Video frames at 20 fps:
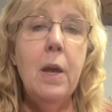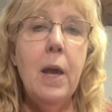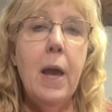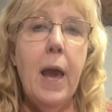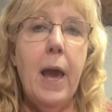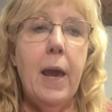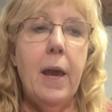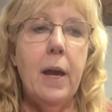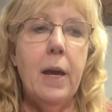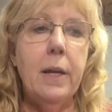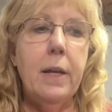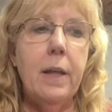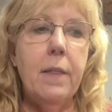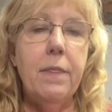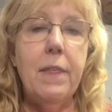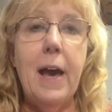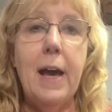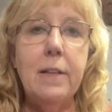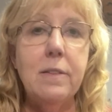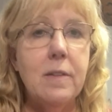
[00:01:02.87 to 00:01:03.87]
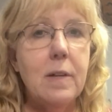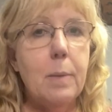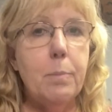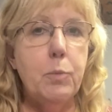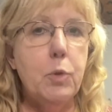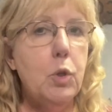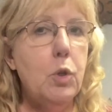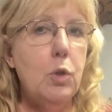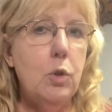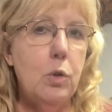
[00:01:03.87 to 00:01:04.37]
And that's up
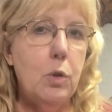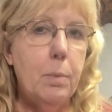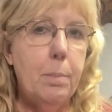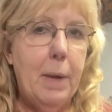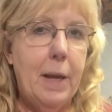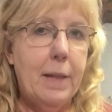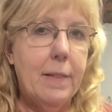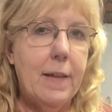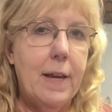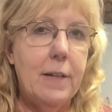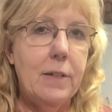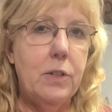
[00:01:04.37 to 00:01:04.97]
to you to make that